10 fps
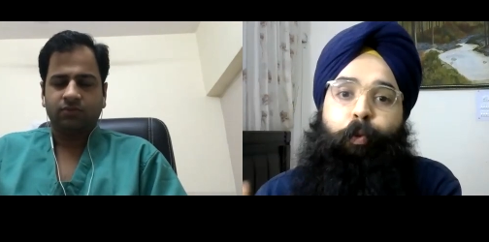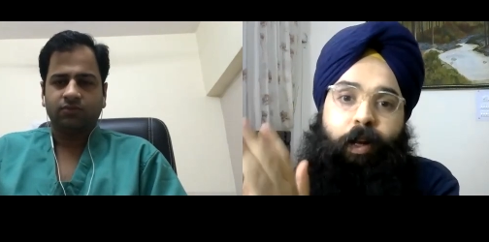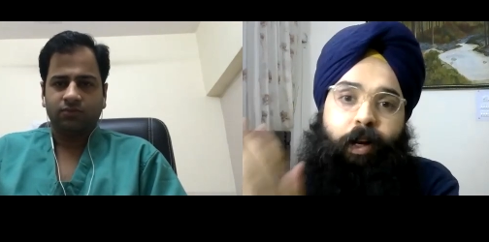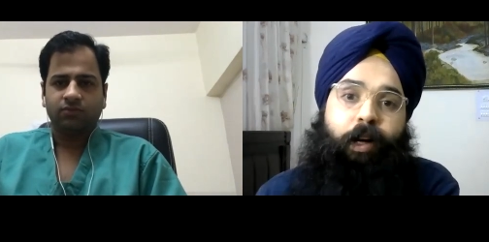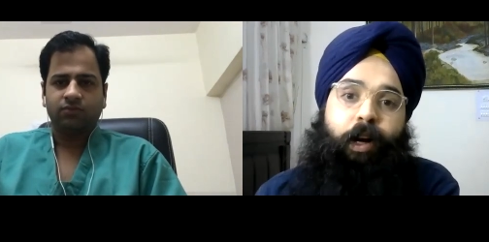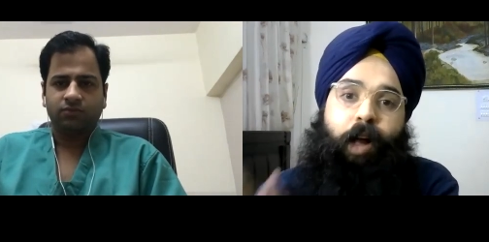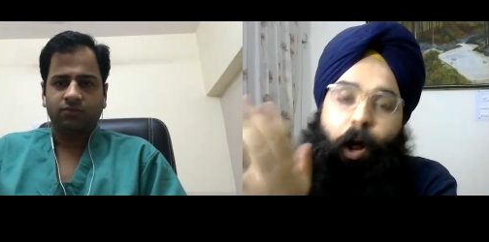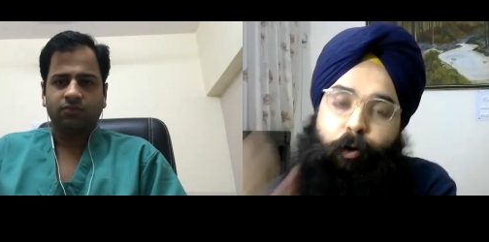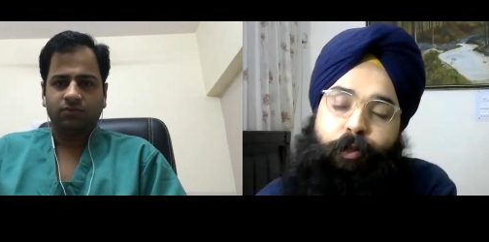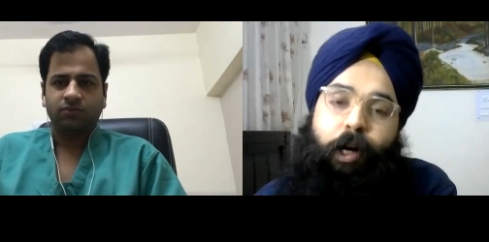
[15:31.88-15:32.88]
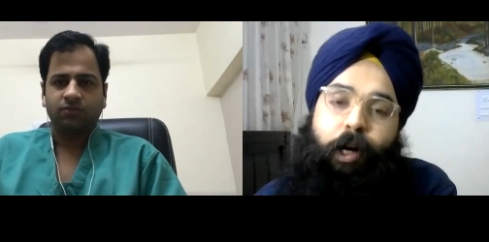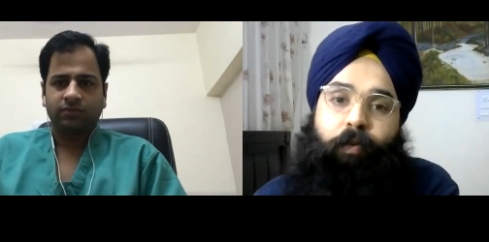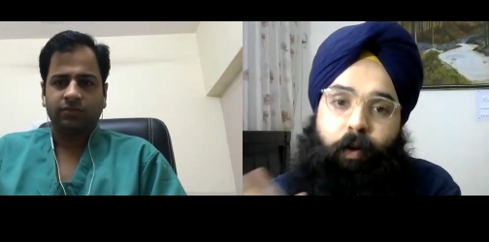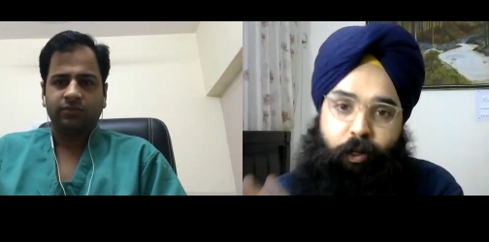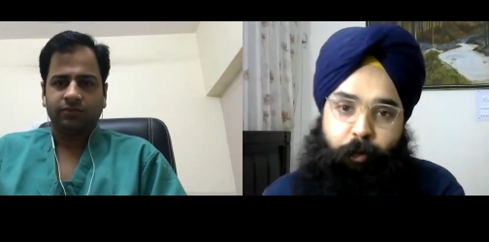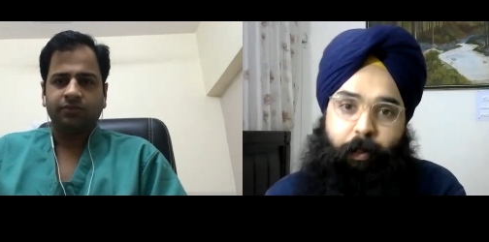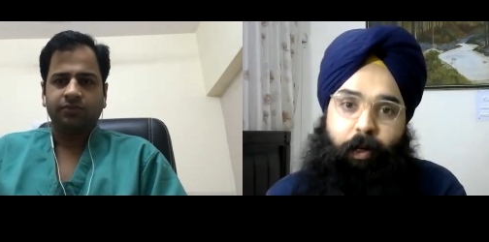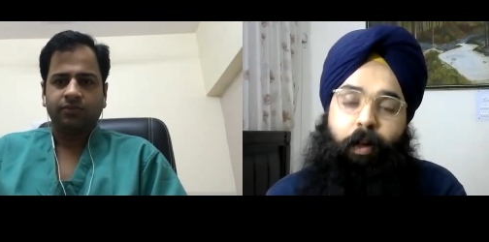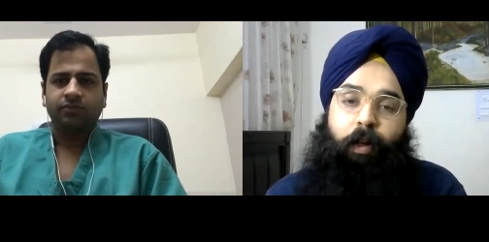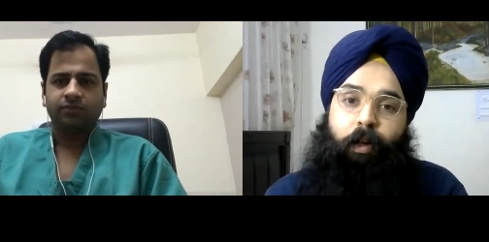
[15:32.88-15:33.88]
Speaker 1: be created outside of a
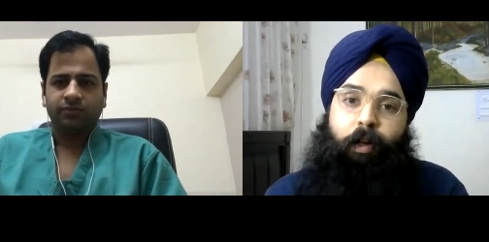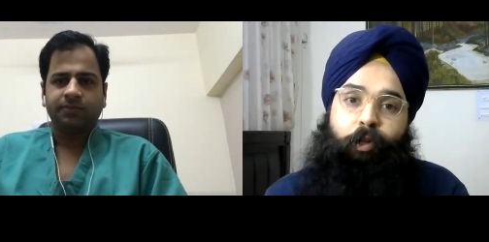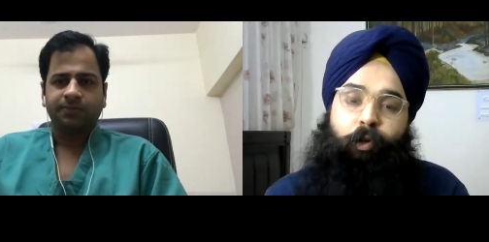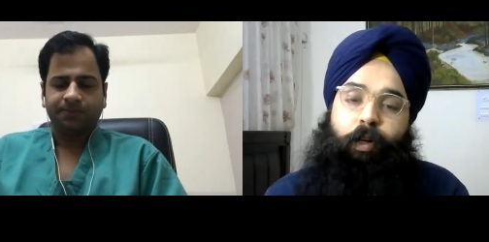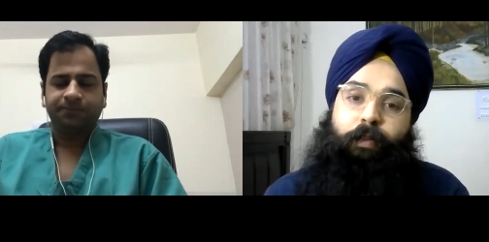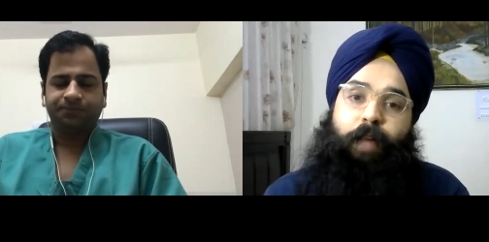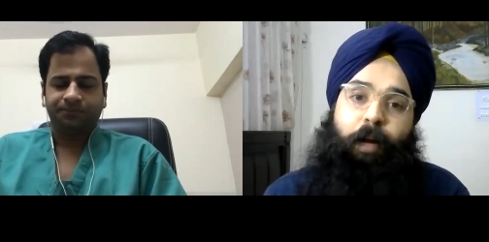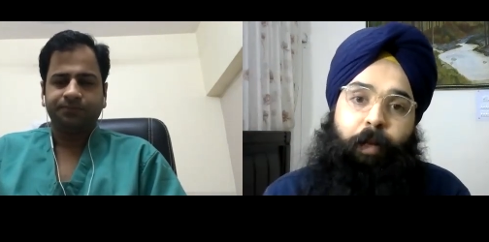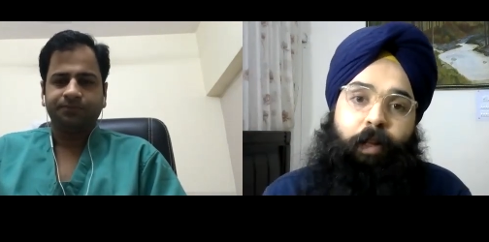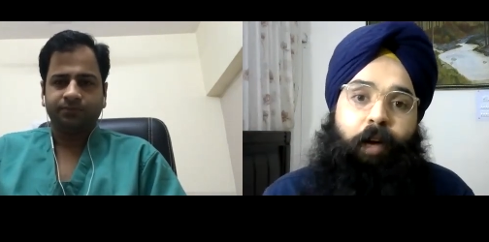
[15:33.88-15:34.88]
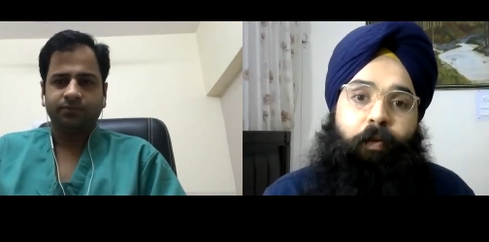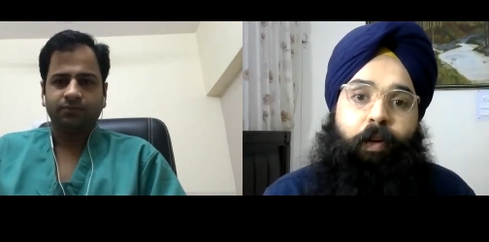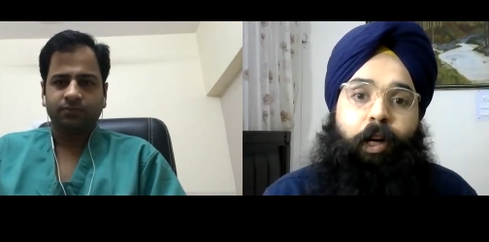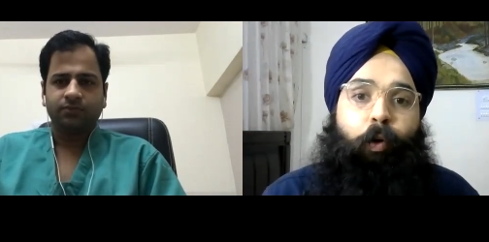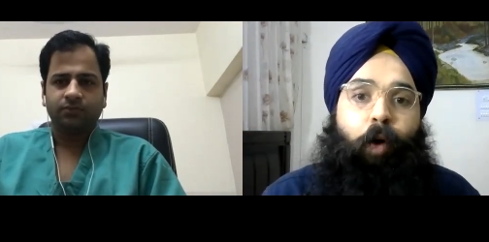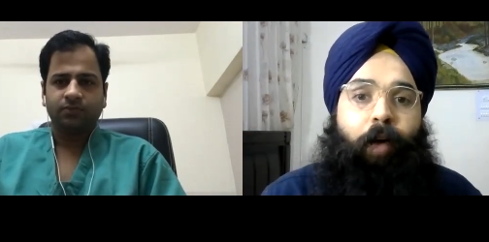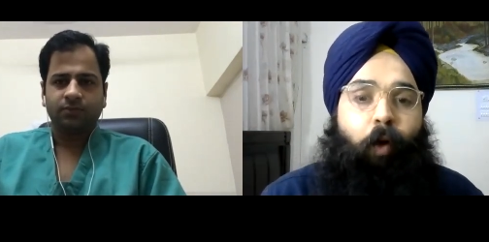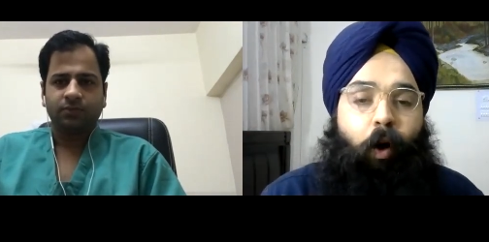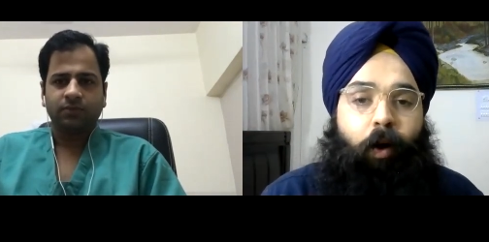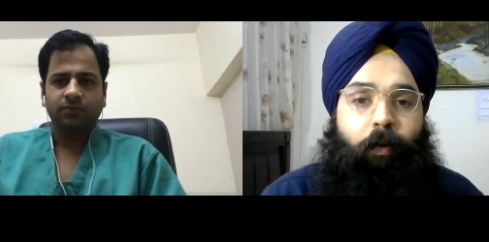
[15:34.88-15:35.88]
hospital. So does that mean that we need to have
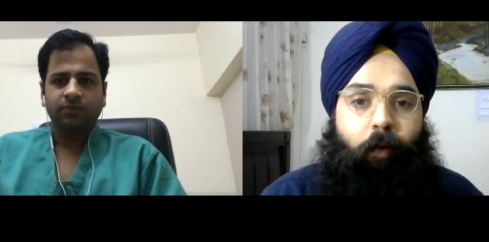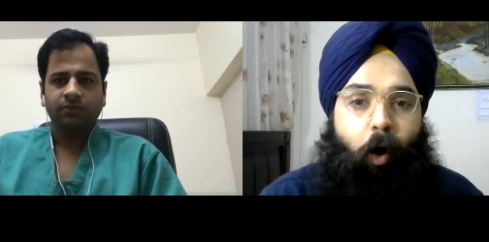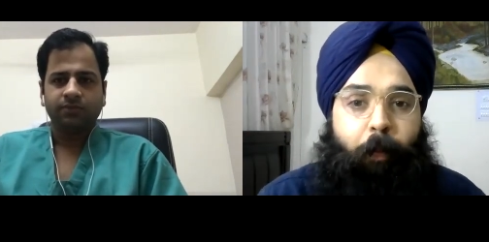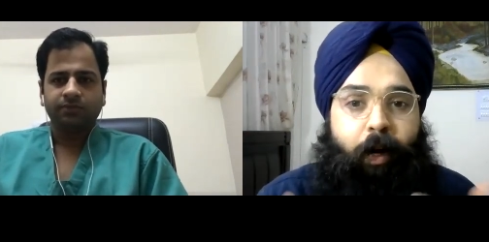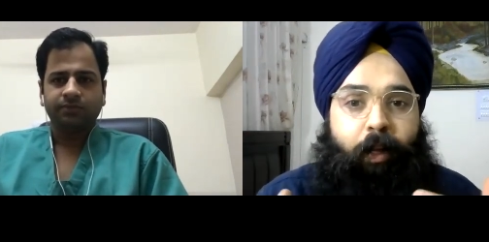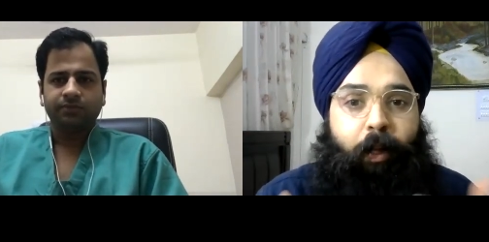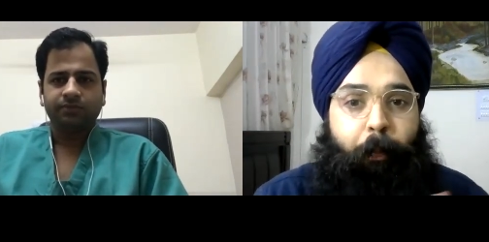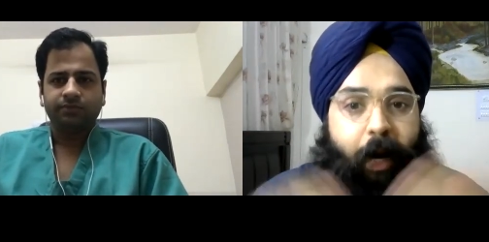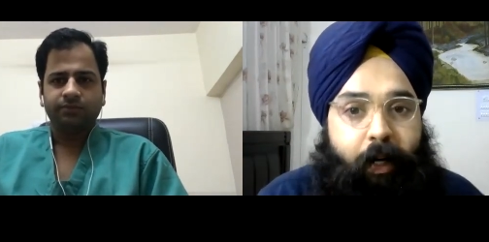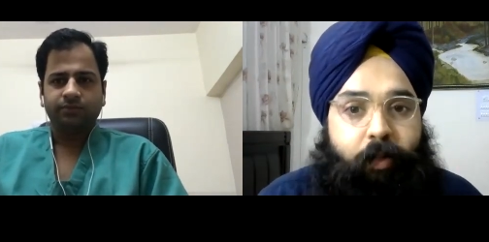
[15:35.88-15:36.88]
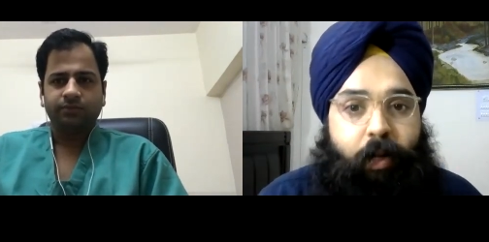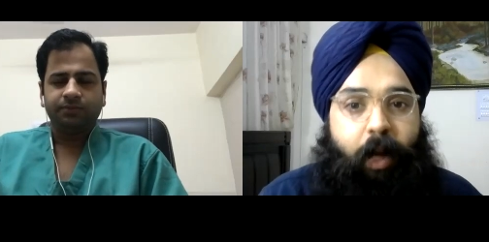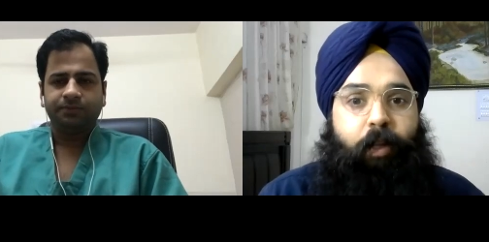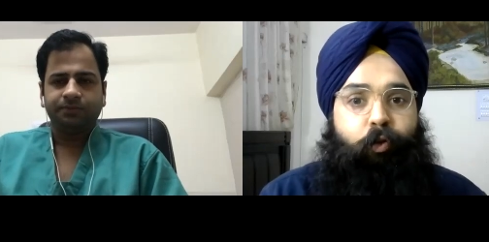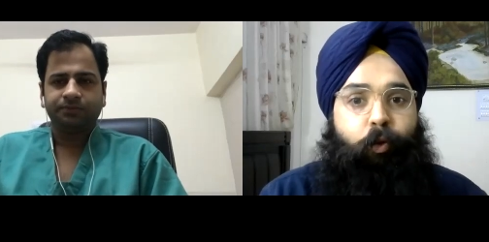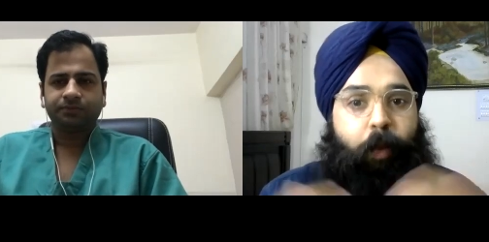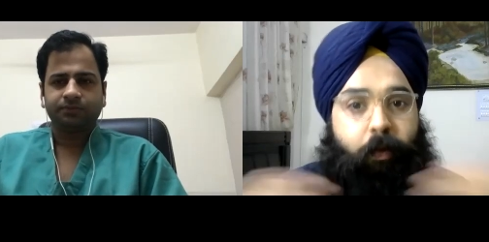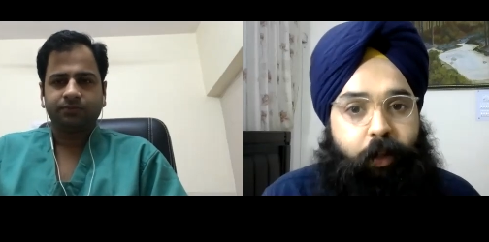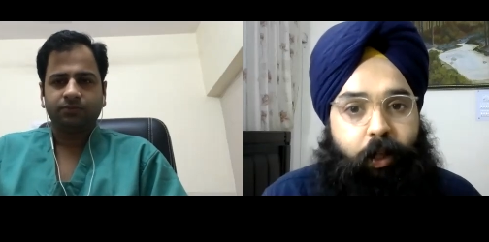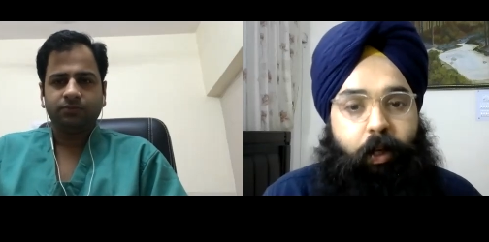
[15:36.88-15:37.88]
augment the beds and the
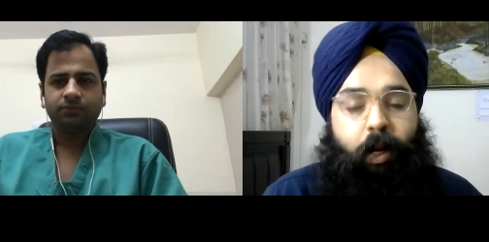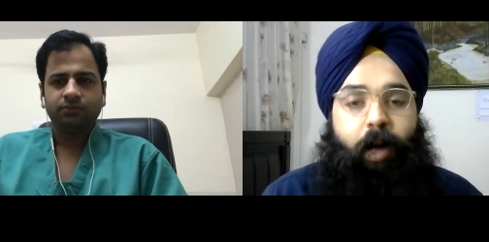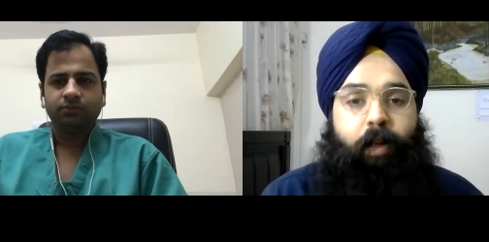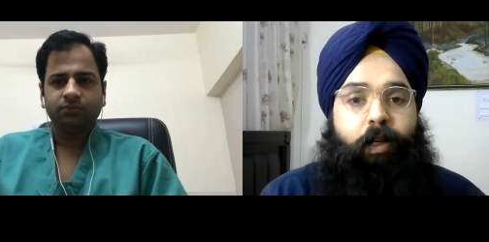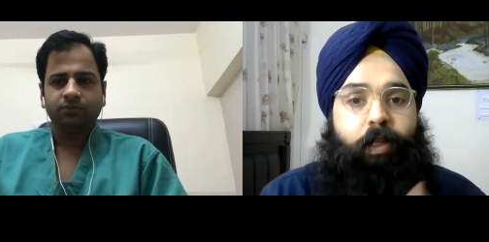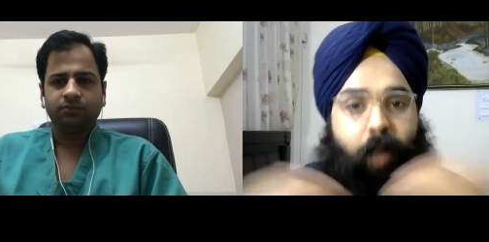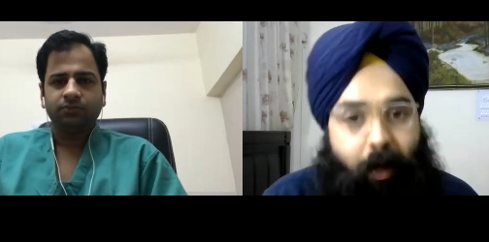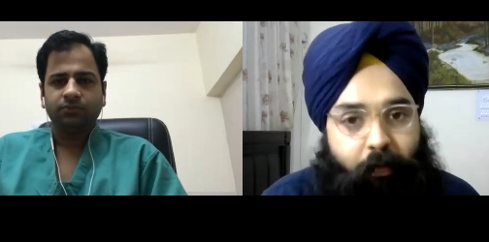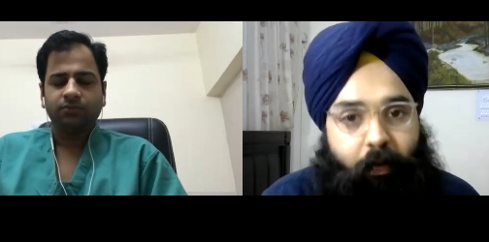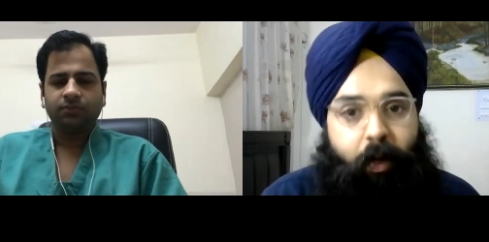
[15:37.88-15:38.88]
supervision and the staff